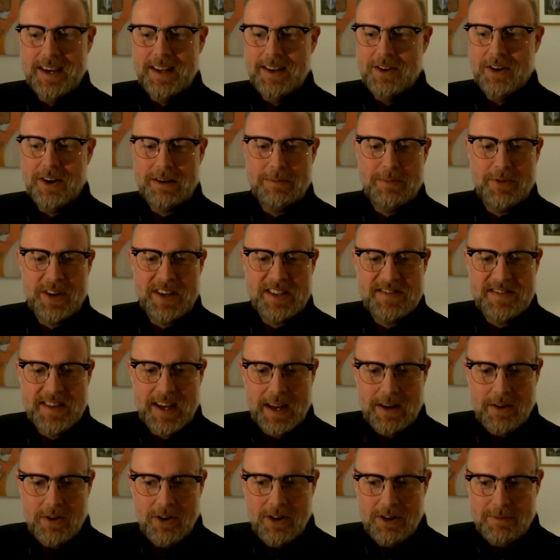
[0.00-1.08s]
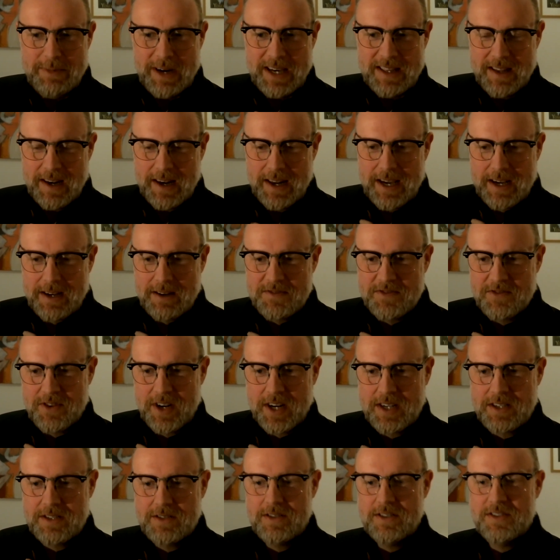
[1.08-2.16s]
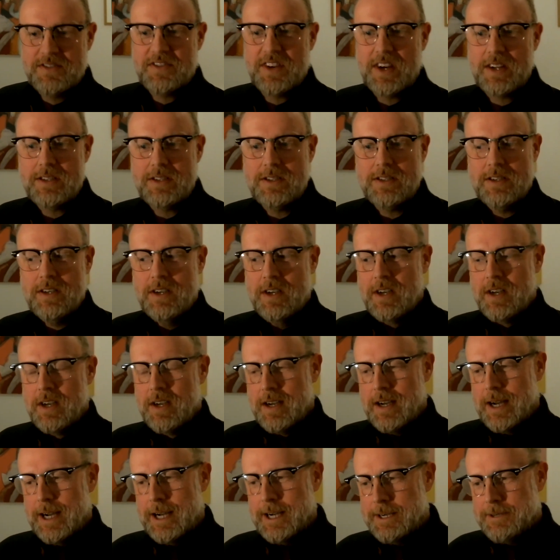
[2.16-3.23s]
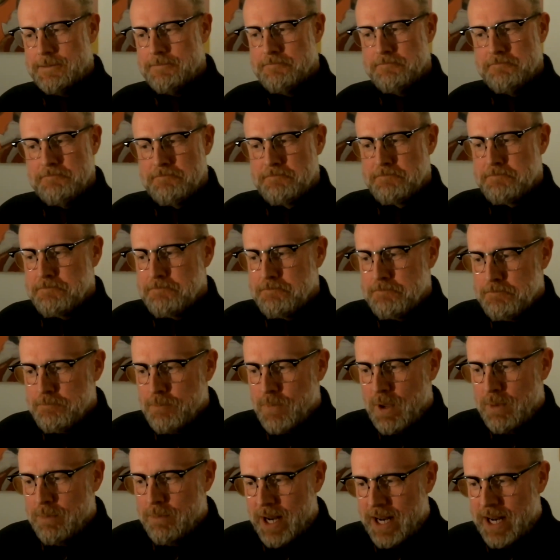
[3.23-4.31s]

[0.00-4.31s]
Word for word: not impressed at all by the lack of structure and such. Um, but